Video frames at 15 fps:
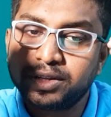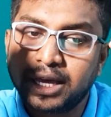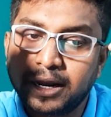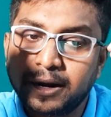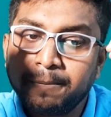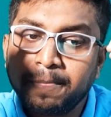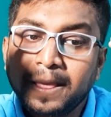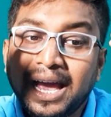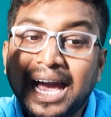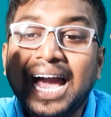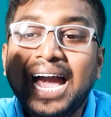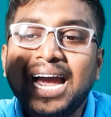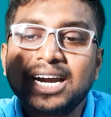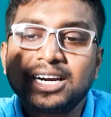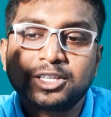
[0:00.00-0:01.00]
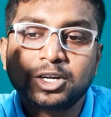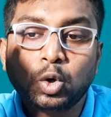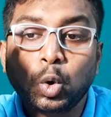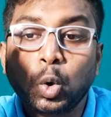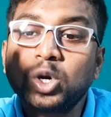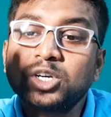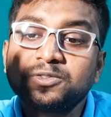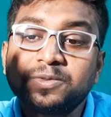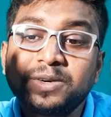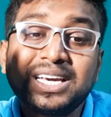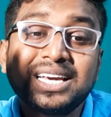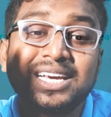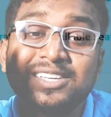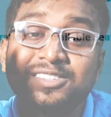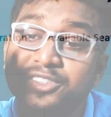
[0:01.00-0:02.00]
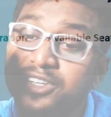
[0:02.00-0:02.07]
there. And the course fee is